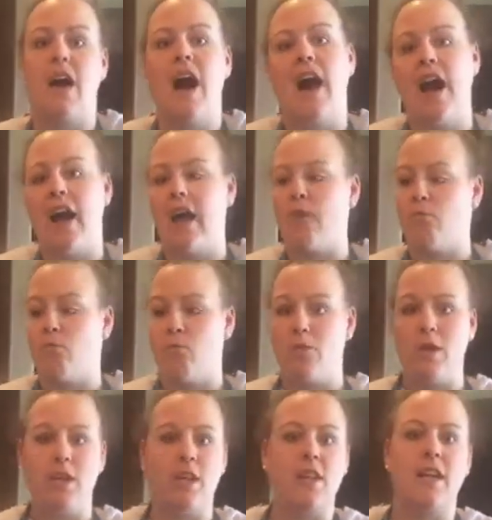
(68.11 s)
I
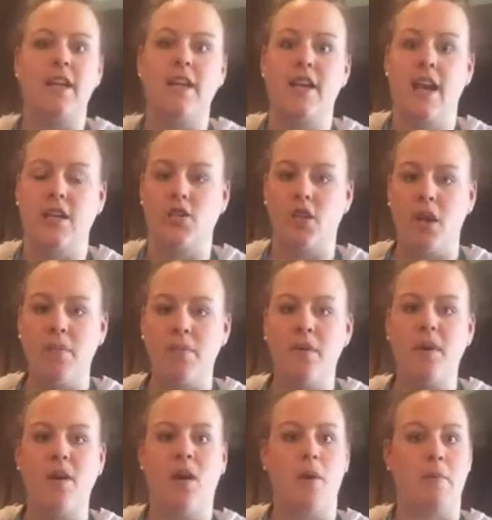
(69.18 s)
really like ketchup
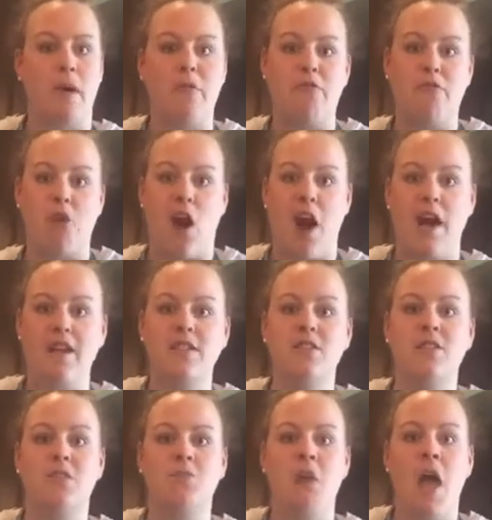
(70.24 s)
on my
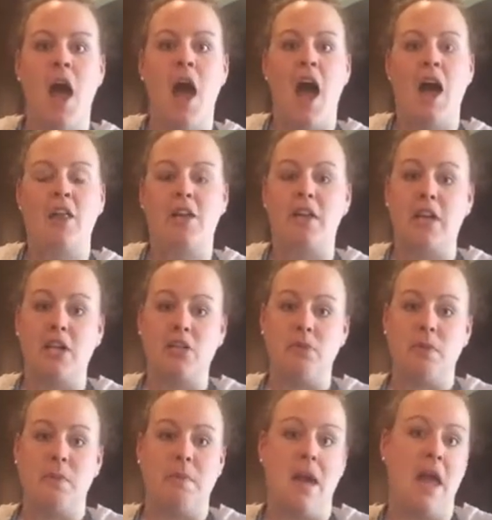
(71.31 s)
fries. I like ketchup
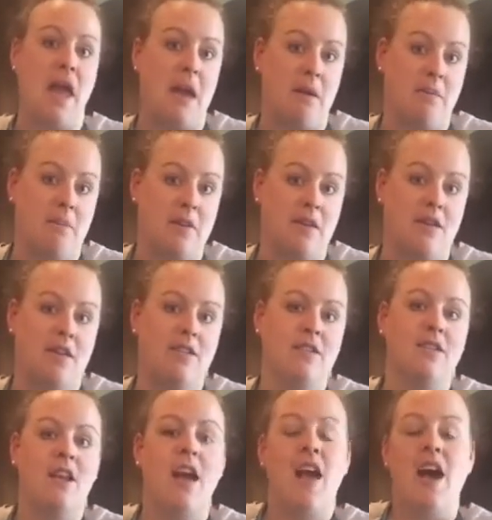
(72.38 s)
on my hamburgers.
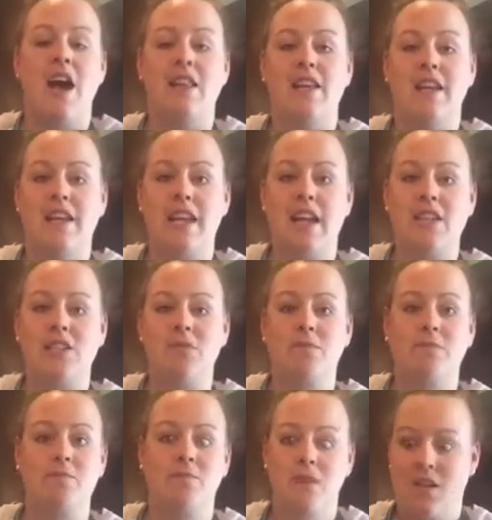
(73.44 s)
I like ketchup,
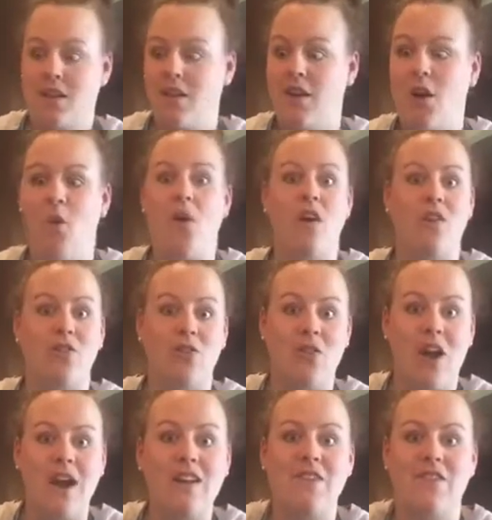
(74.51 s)
on a
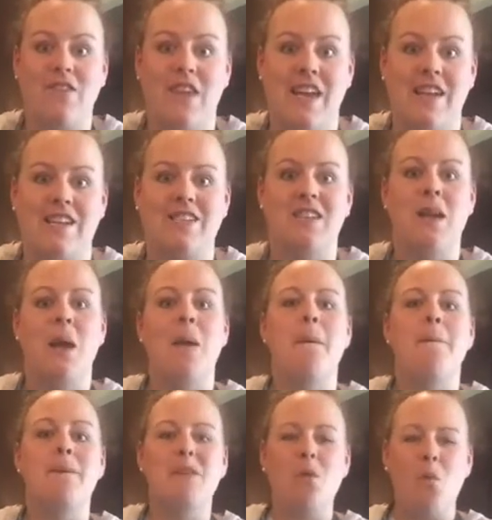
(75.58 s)
lot of things.
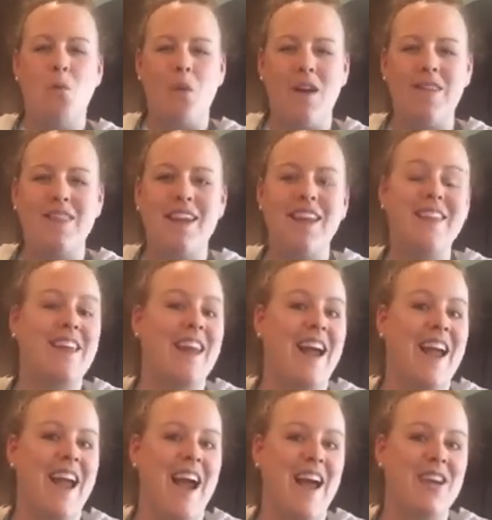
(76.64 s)
But the one thing that I
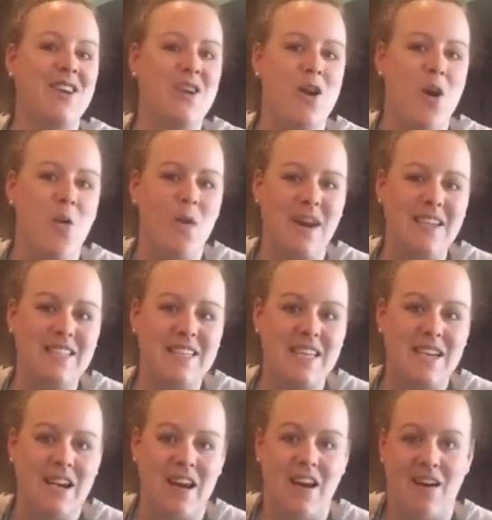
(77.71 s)
had no
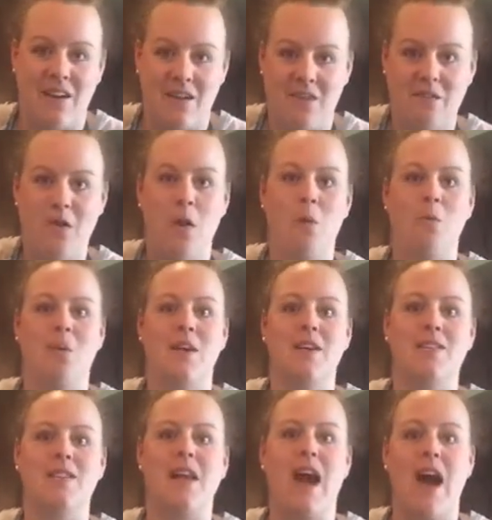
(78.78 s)
idea of was
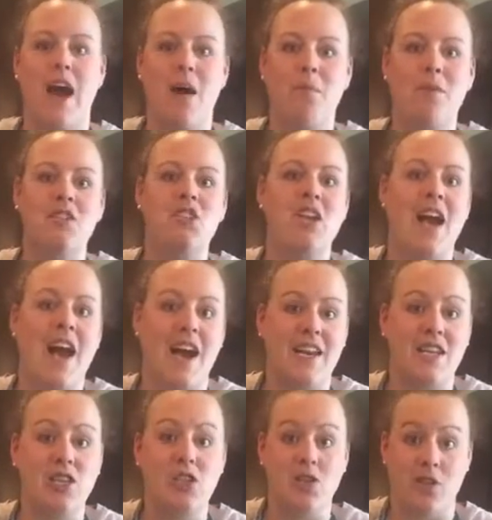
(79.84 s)
how much
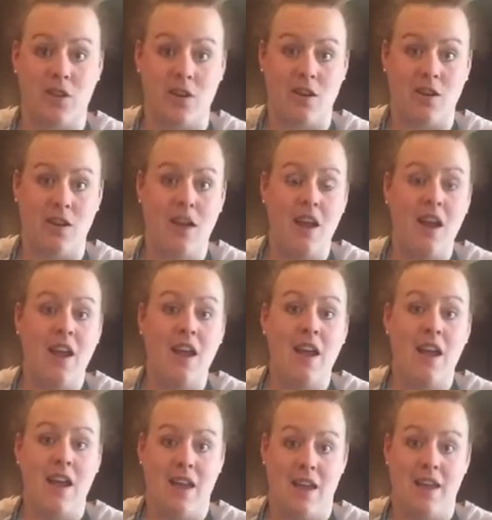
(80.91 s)
added sugar
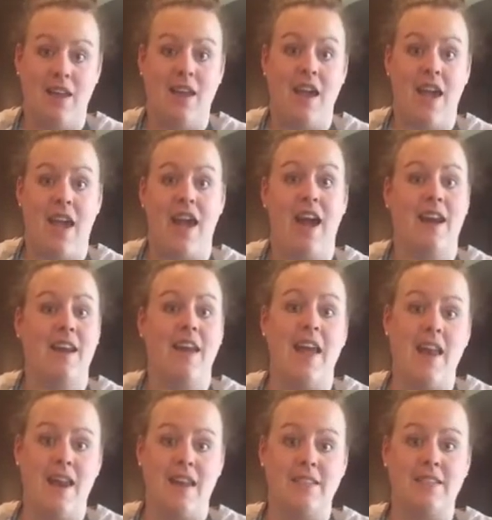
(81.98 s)
it had
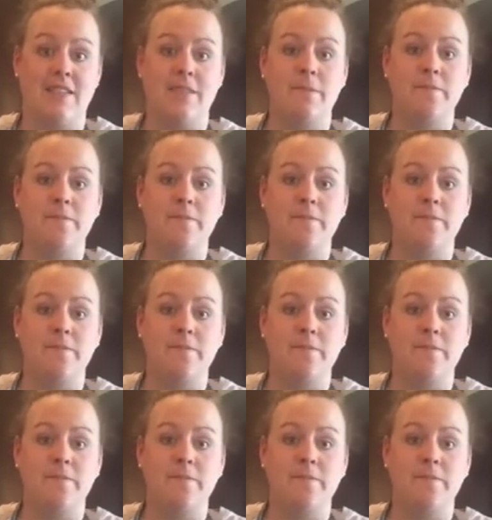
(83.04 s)
in it.